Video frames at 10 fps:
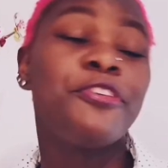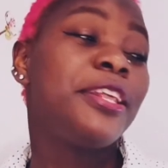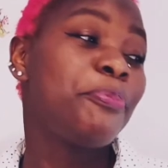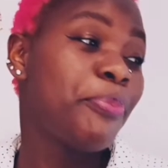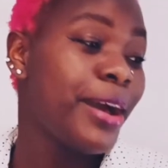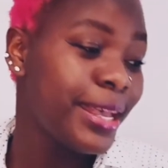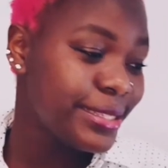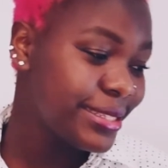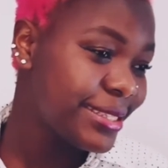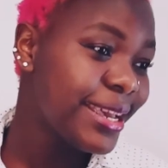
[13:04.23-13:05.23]
for the
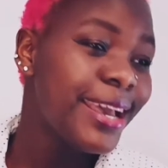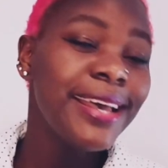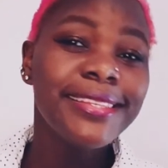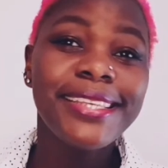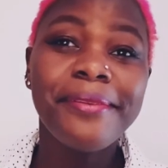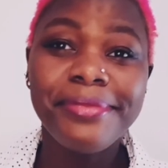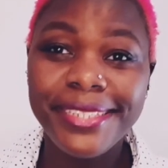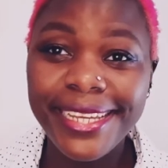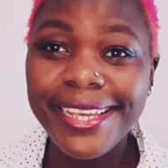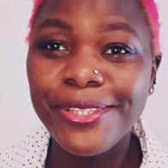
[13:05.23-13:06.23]
past some
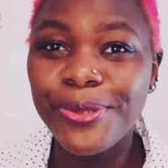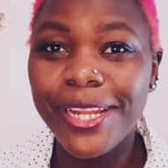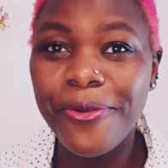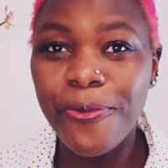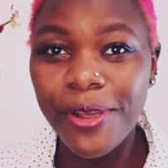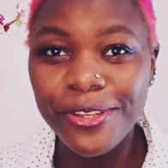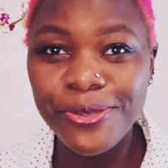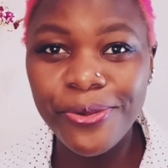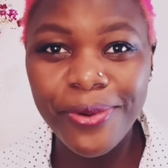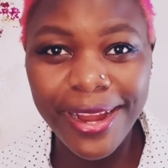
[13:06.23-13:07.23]
days when I went
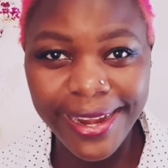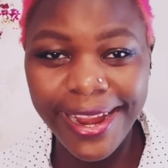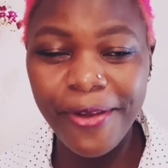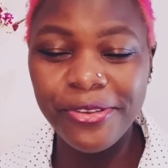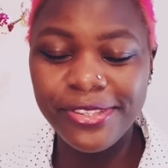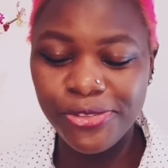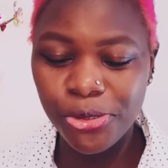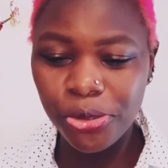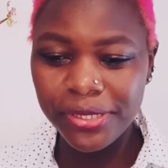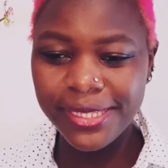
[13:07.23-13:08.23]
to work, I was
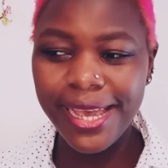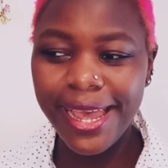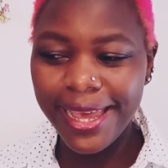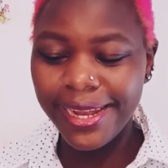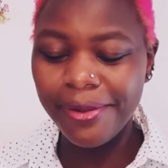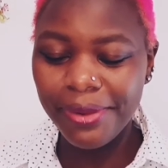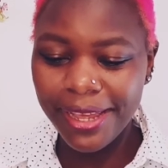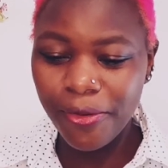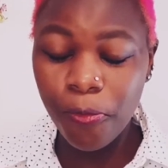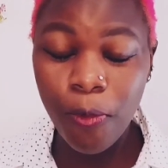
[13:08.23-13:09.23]
so tired. I'm
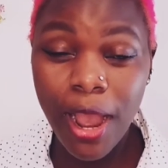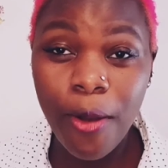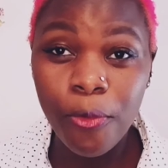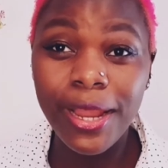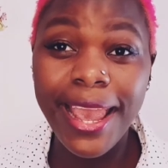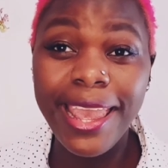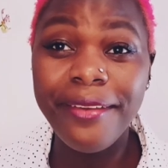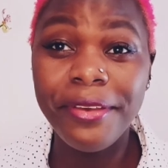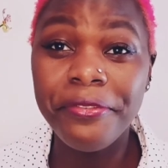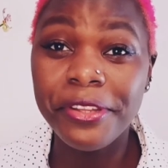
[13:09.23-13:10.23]
like, wow, will I
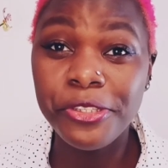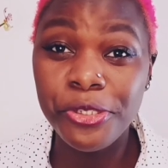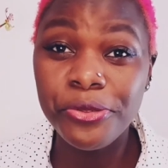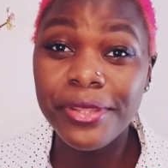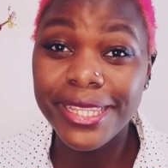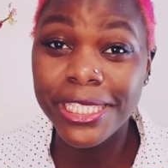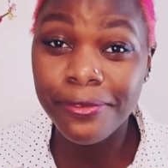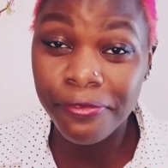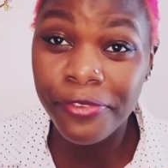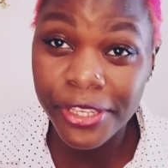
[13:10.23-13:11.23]
ever even do
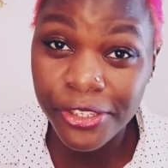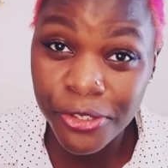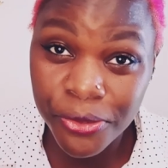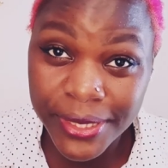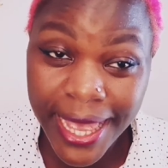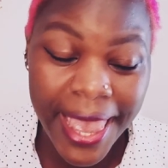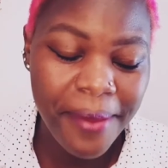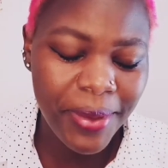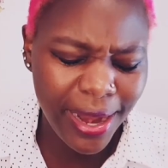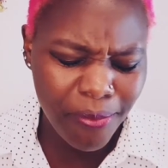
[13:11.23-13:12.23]
these videos?
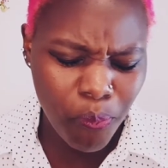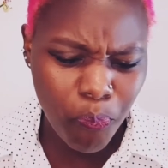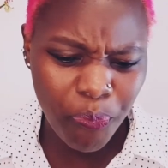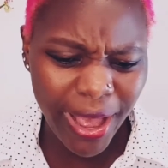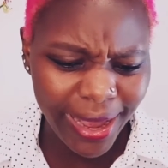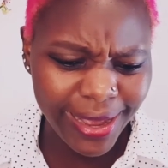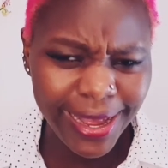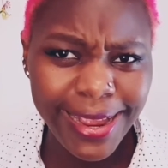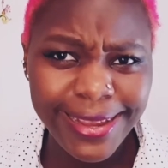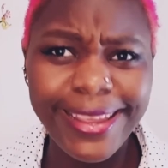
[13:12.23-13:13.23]
But I'm back
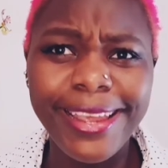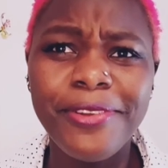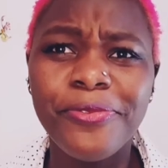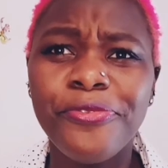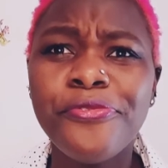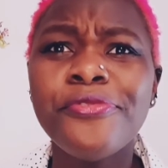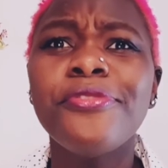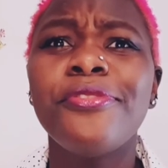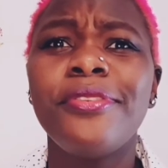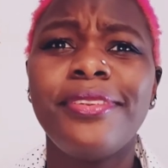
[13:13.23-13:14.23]
again
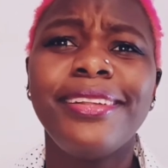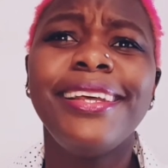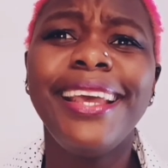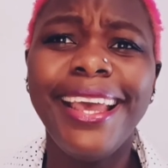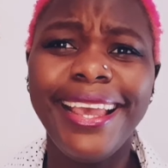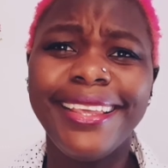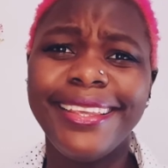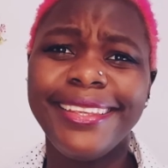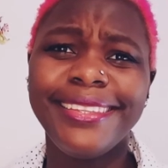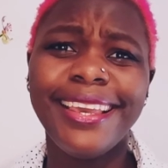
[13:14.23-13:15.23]
full.
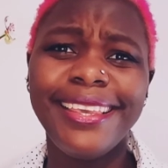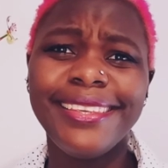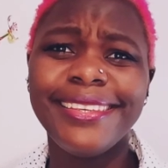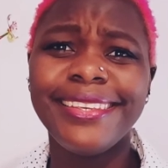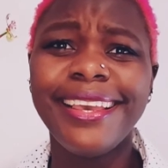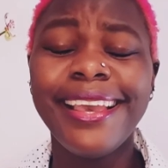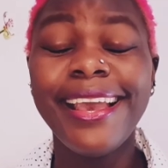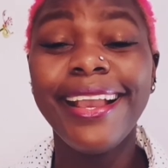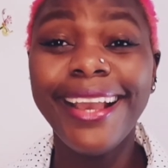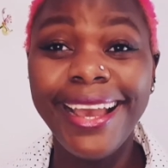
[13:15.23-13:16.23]
Hey, yeah.
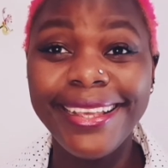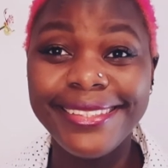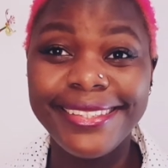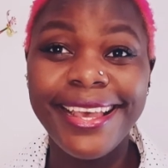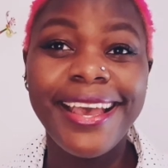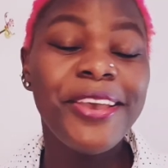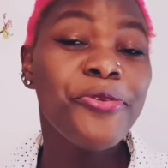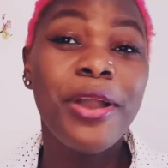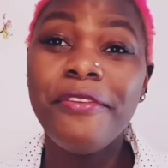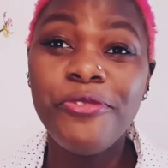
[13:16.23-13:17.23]
Guys,
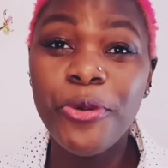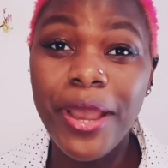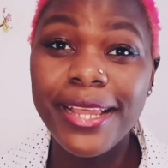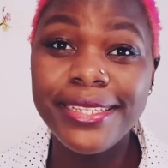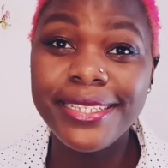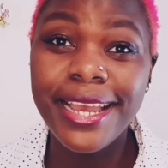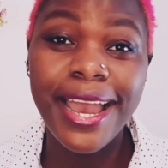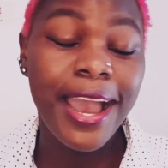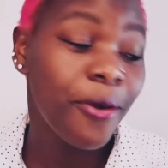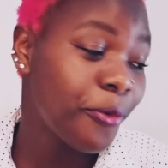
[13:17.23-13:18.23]
you have no idea
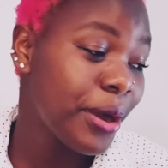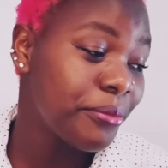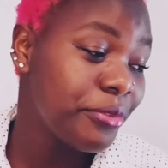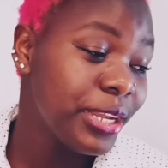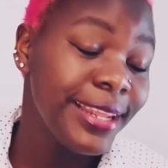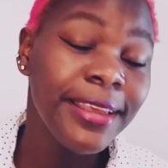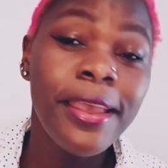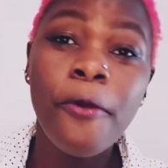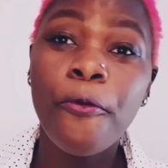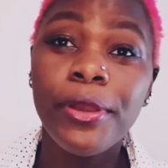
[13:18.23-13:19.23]
how I'm
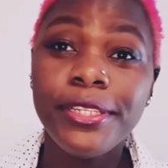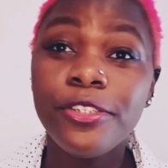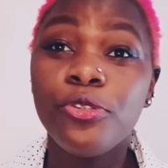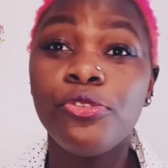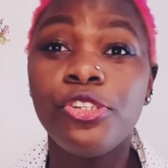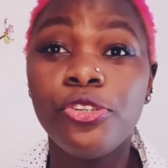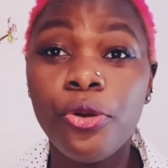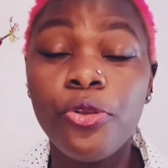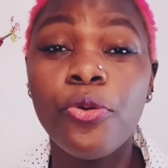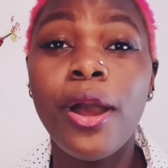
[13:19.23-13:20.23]
really waiting to
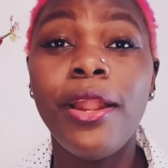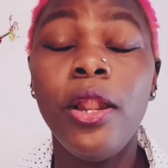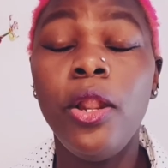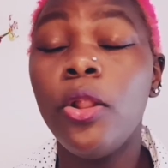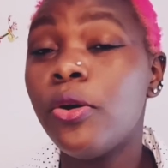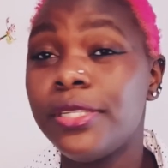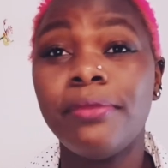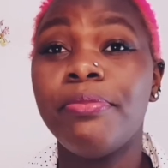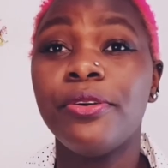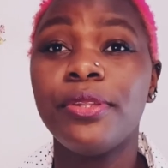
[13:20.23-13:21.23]
show you a lot
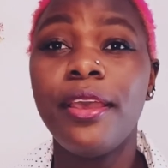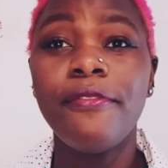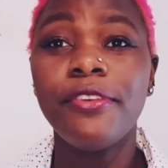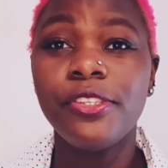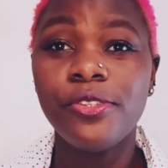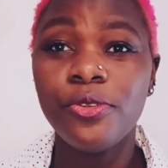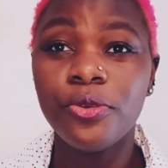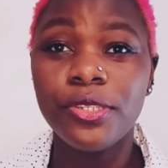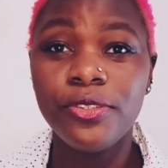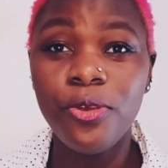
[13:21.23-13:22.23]
about
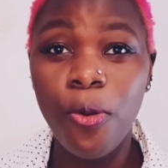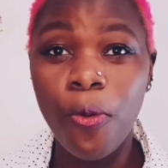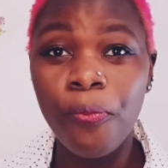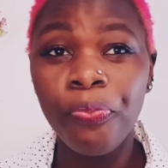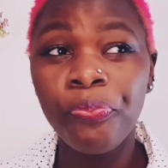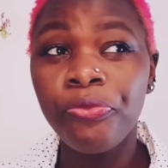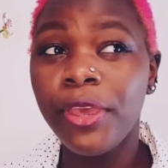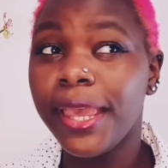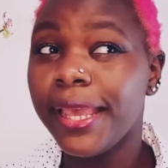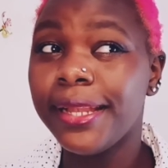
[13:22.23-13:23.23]
FSU, yo.
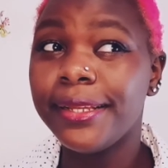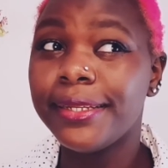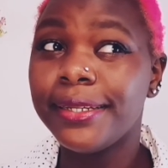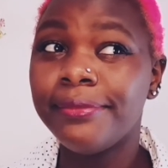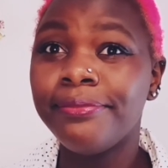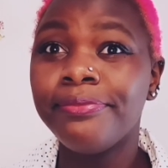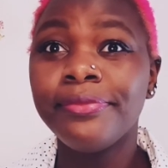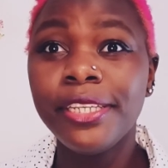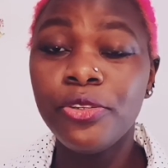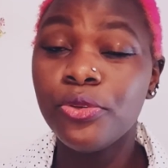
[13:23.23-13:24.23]
And
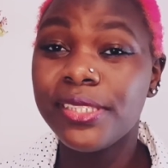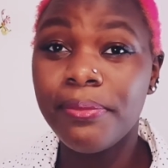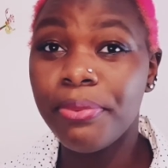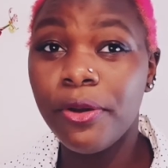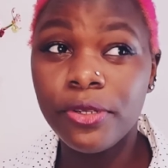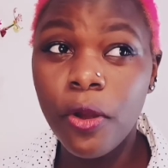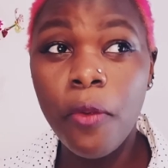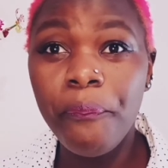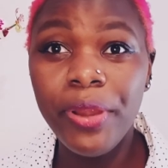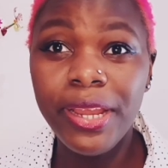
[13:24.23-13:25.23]
it was about
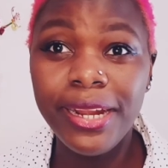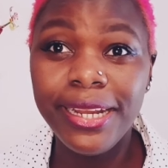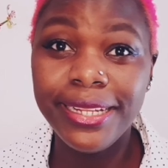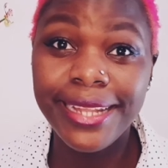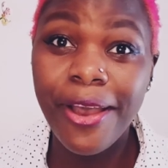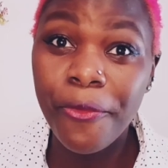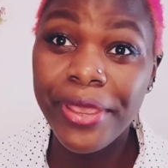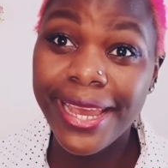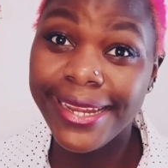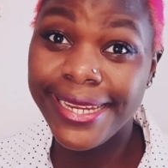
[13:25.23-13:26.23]
opera, and now
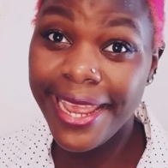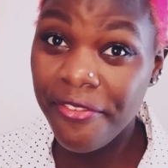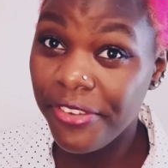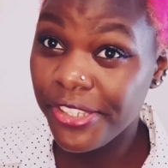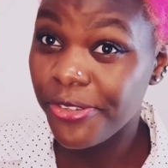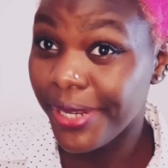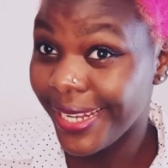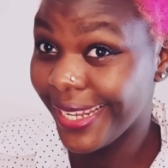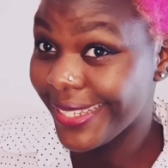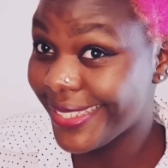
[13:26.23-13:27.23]
we are in FSU.
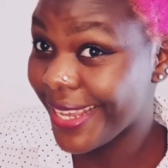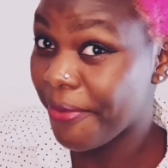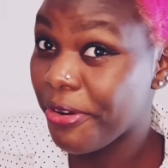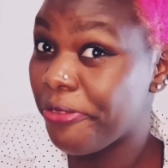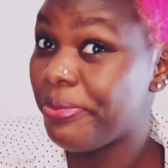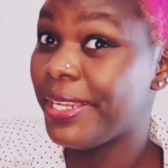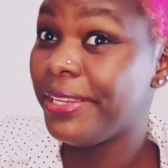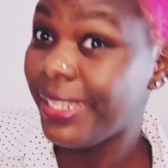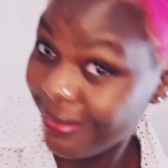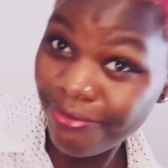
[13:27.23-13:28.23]
Next time we'll be
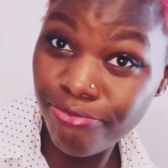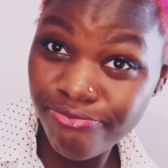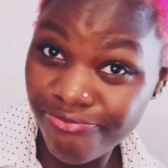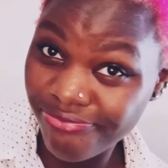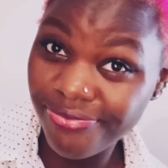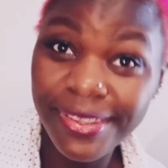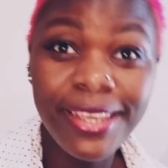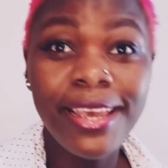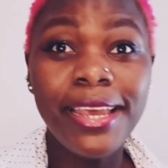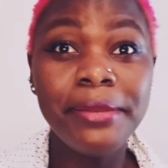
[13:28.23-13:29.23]
in
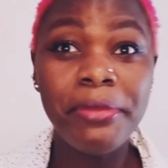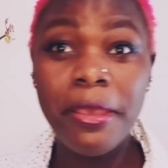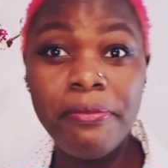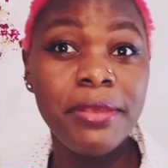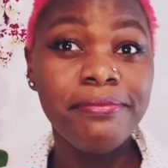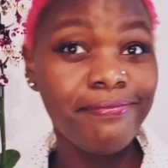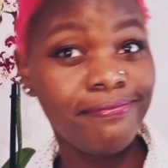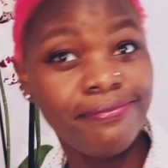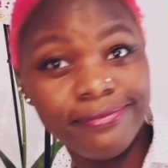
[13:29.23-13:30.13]
and maybe